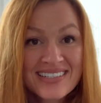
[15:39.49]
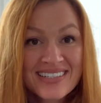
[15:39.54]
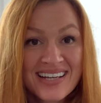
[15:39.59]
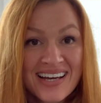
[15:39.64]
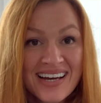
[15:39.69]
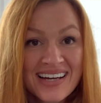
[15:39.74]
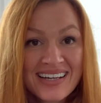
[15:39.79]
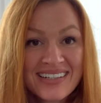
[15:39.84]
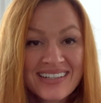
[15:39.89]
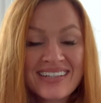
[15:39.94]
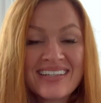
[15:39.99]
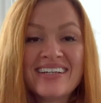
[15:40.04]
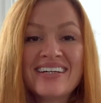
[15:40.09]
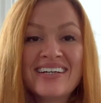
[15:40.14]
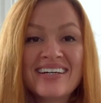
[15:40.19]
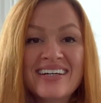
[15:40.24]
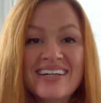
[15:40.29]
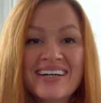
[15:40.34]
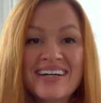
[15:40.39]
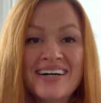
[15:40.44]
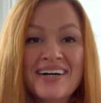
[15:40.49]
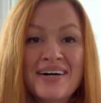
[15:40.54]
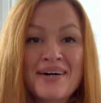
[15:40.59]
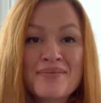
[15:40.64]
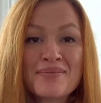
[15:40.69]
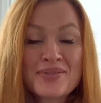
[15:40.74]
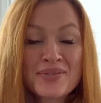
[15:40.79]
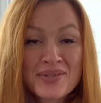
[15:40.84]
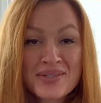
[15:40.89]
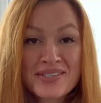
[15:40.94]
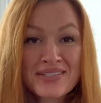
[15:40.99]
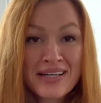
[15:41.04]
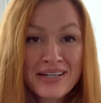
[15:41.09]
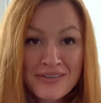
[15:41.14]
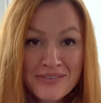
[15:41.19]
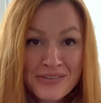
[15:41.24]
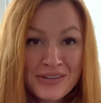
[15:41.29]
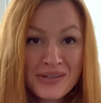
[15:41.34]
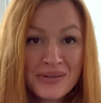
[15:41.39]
yet, I'm so excited for you.